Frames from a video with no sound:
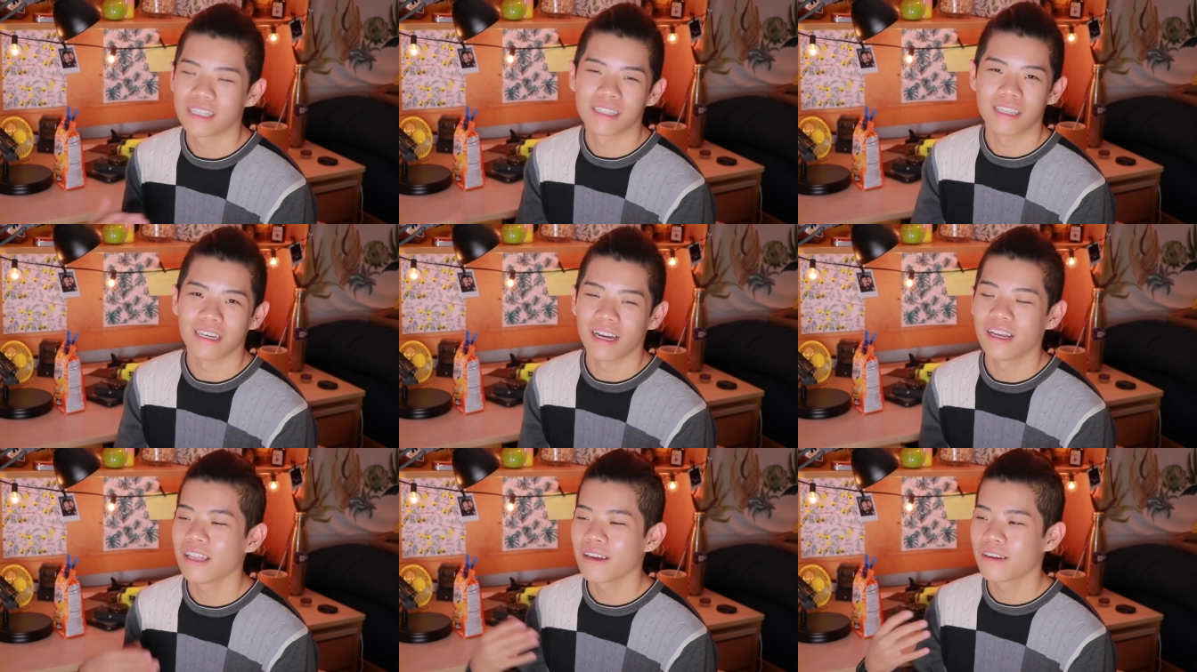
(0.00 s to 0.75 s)
That's the thing.
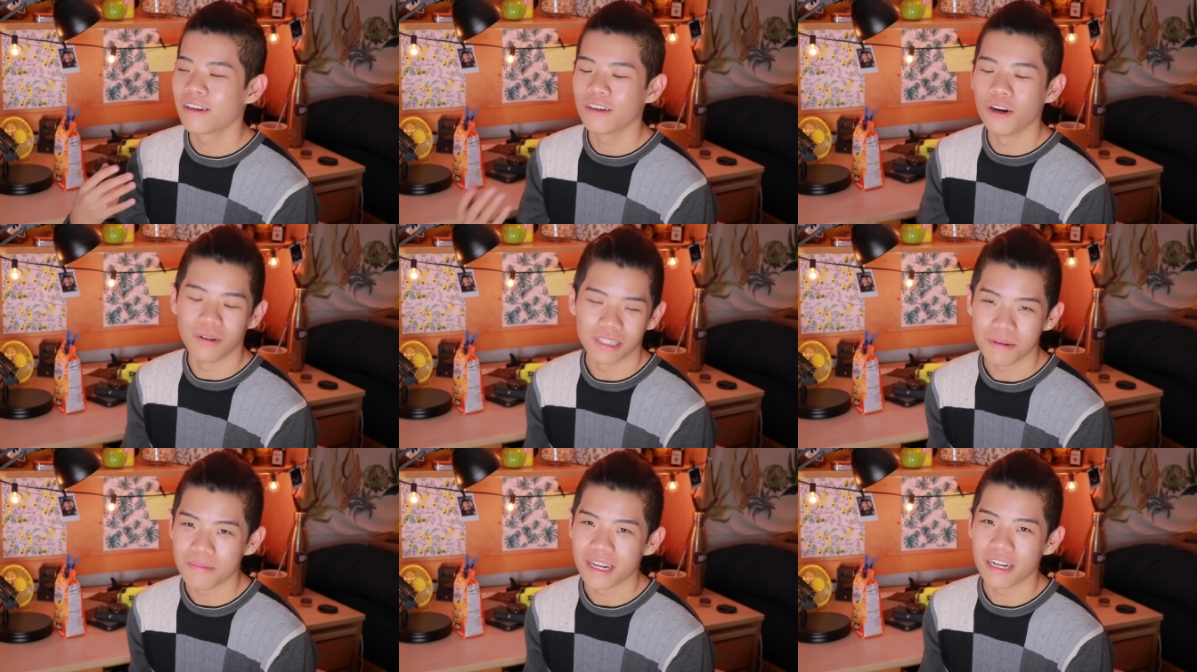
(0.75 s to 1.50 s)
I like going
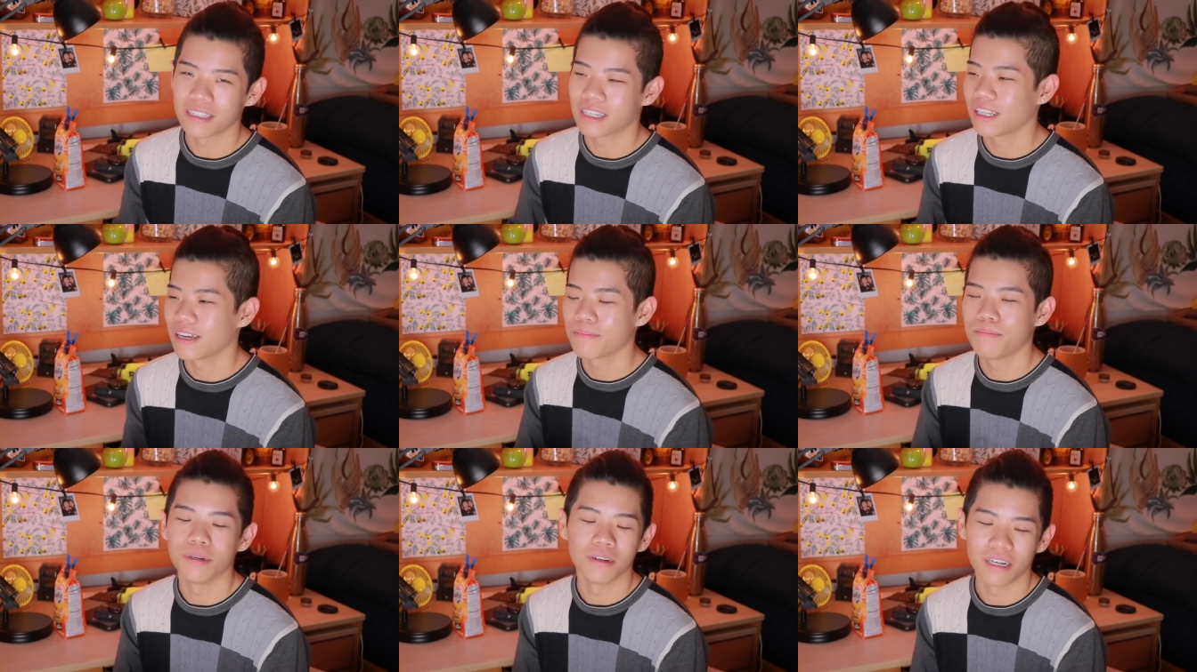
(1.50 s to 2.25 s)
to meetings. I
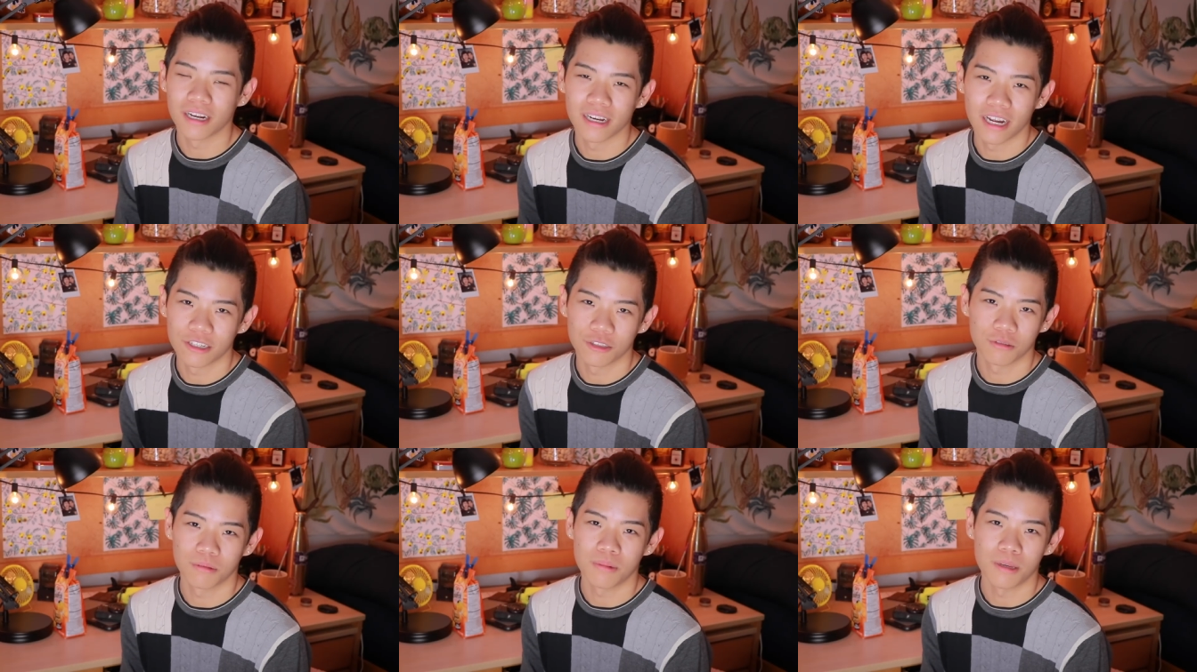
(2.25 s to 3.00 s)
like building
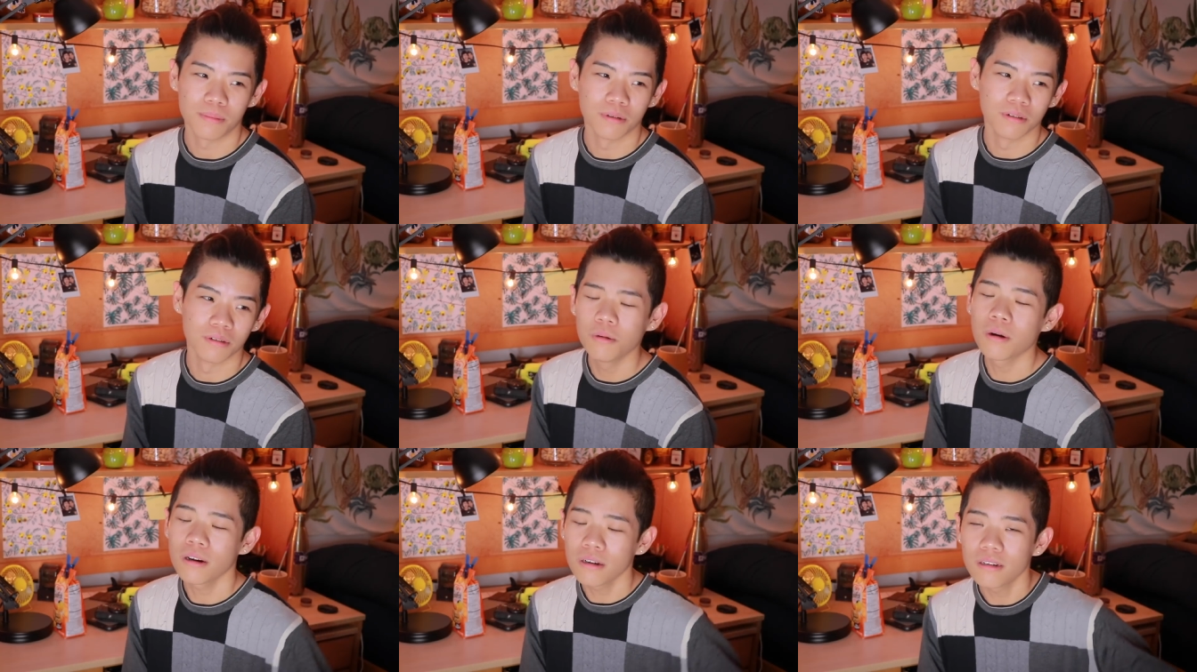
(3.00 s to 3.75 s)
connections with people who
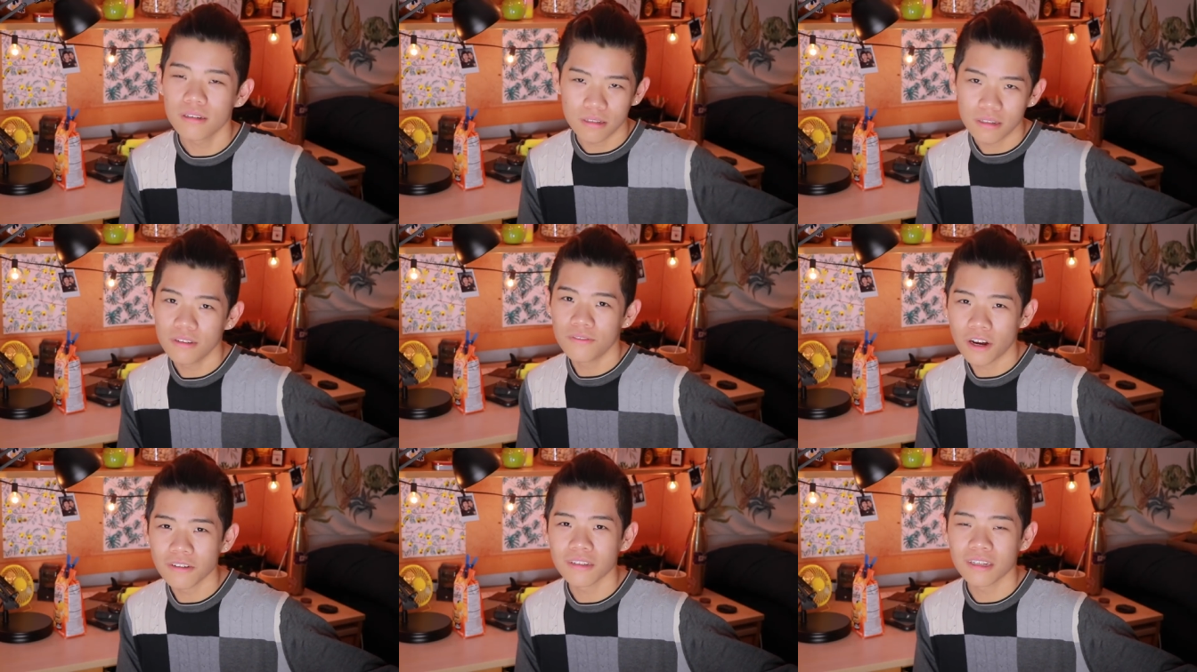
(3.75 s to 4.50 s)
are
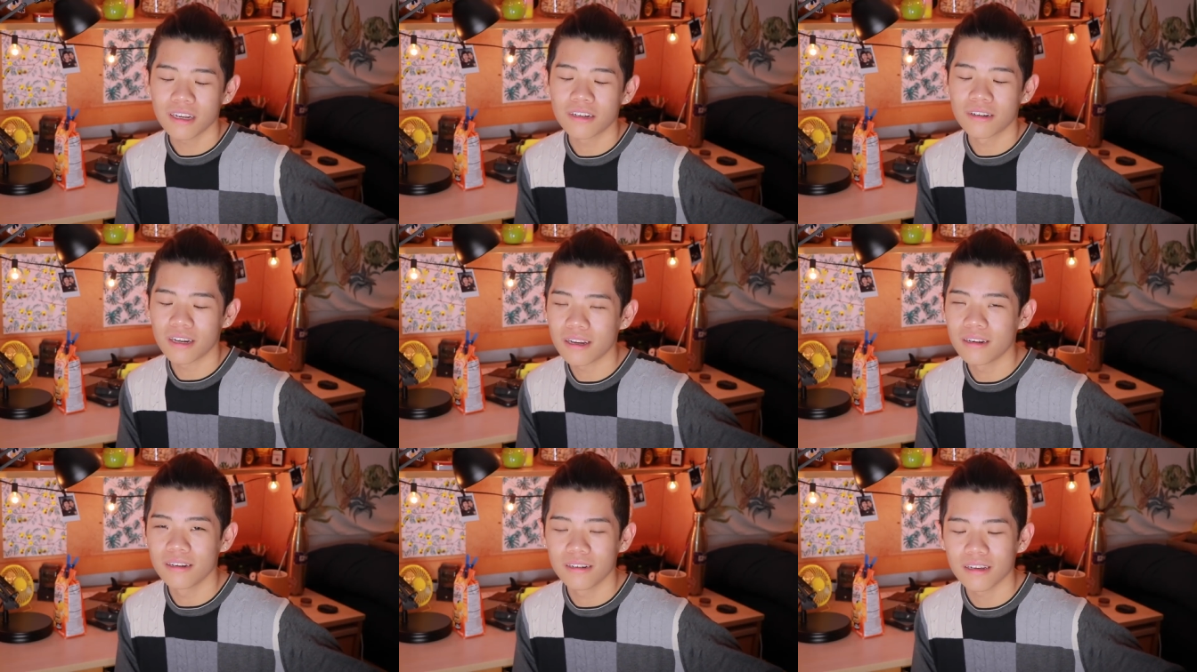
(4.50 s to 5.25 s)
involved on the
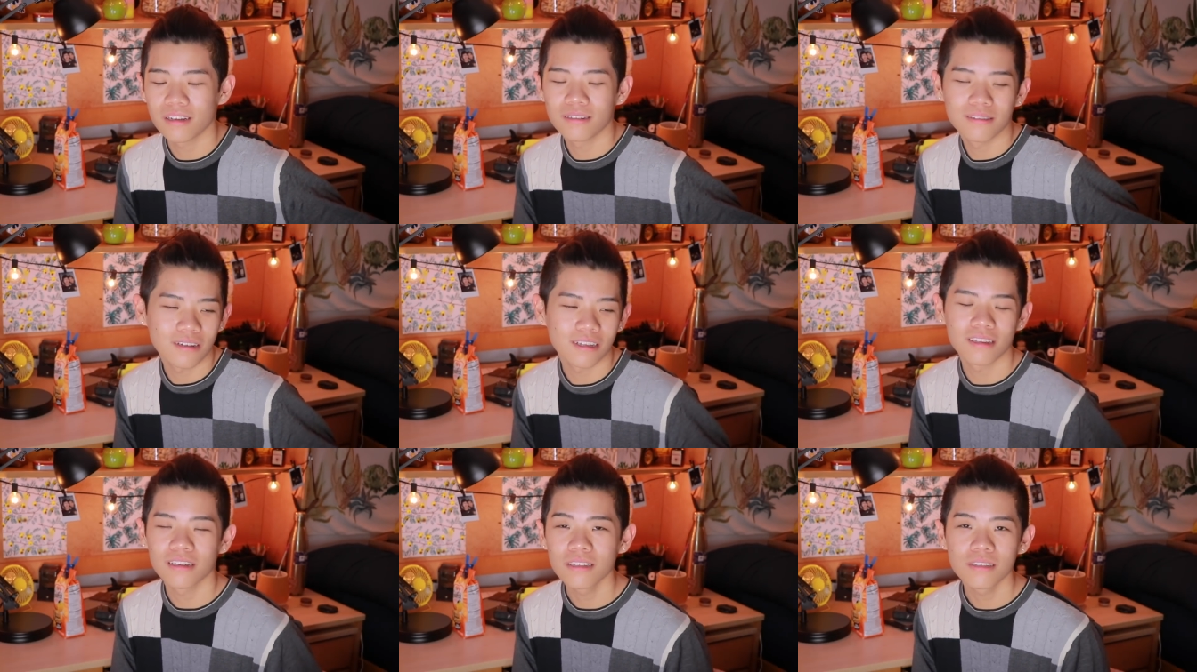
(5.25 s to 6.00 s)
internet and I
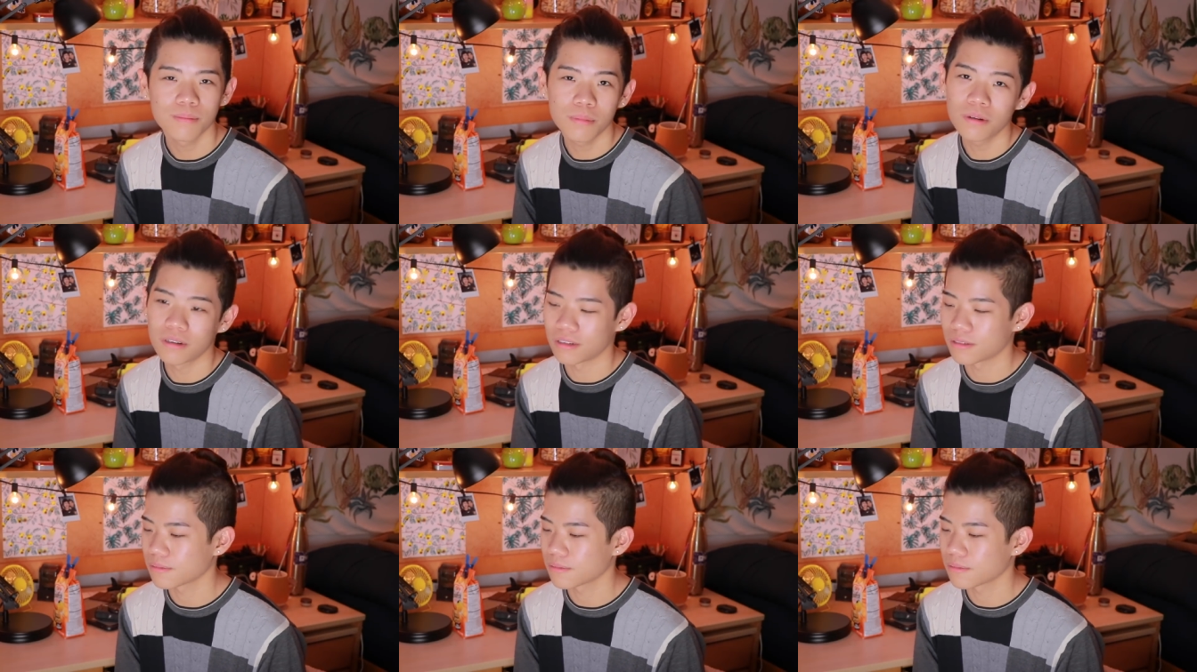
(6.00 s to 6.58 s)
think it's important.